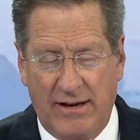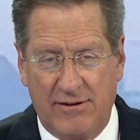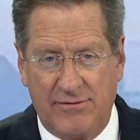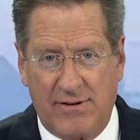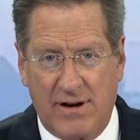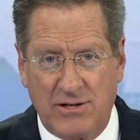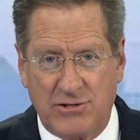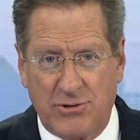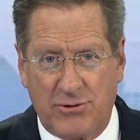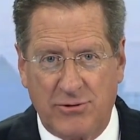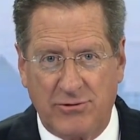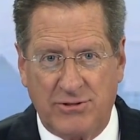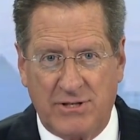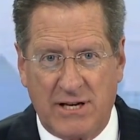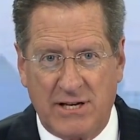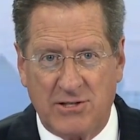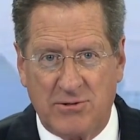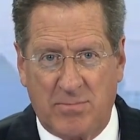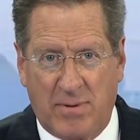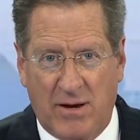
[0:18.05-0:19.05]
Fox
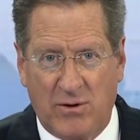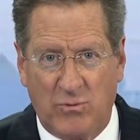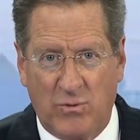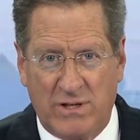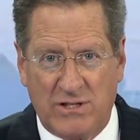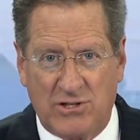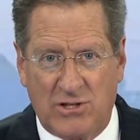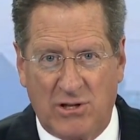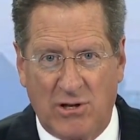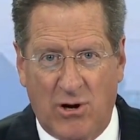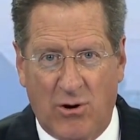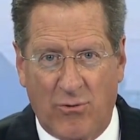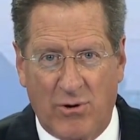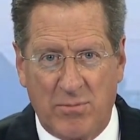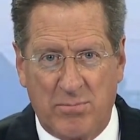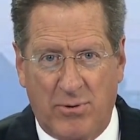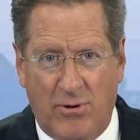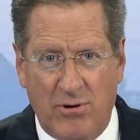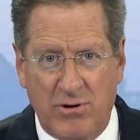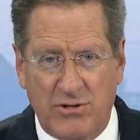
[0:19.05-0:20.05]
13's Ben Winslow
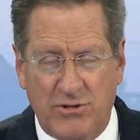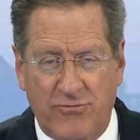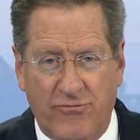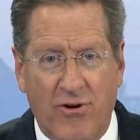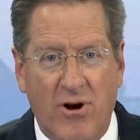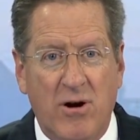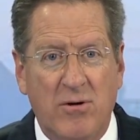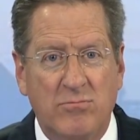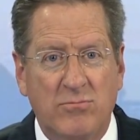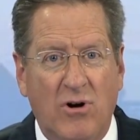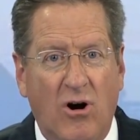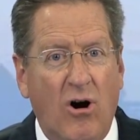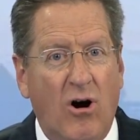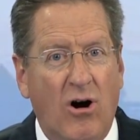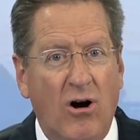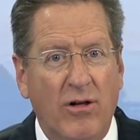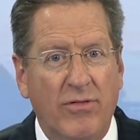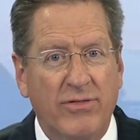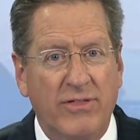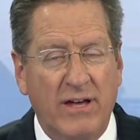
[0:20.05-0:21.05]
reports from
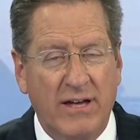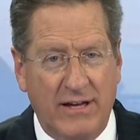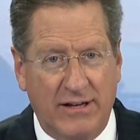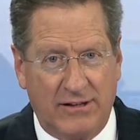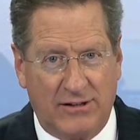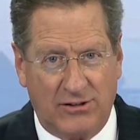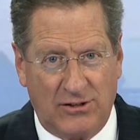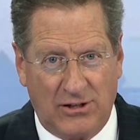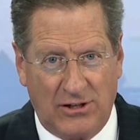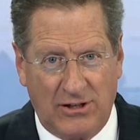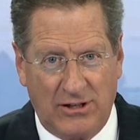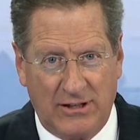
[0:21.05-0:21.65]
On the Hill.